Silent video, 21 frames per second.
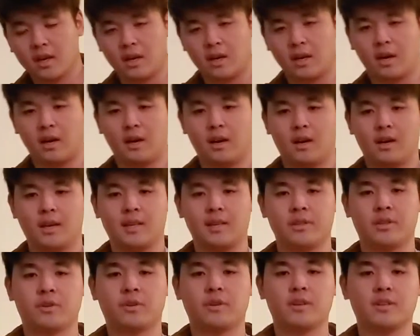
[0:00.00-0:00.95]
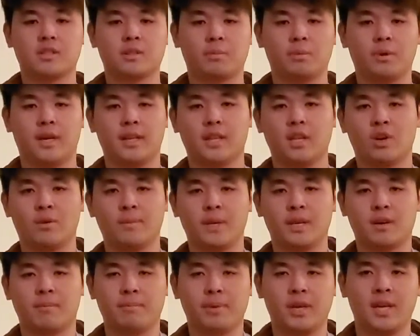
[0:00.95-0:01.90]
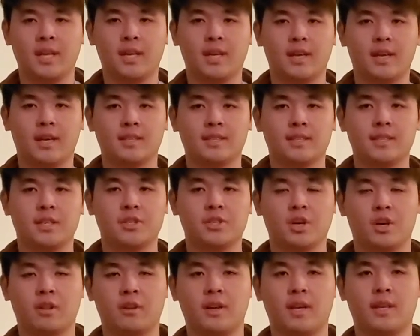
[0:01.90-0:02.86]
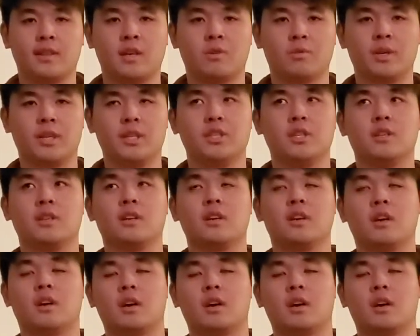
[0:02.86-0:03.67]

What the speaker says: And during the split, they'll be competing against each other in their region.